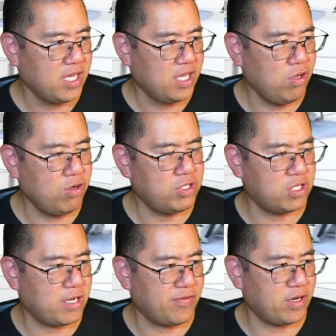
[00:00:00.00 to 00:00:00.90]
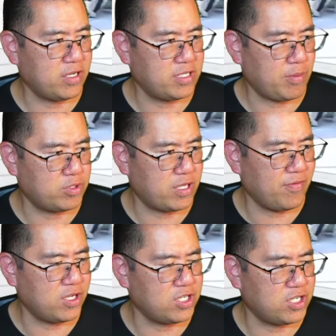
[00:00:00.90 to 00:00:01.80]
Hughes is covering
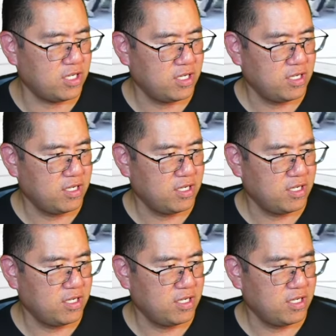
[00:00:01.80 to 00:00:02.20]
Samoskevich,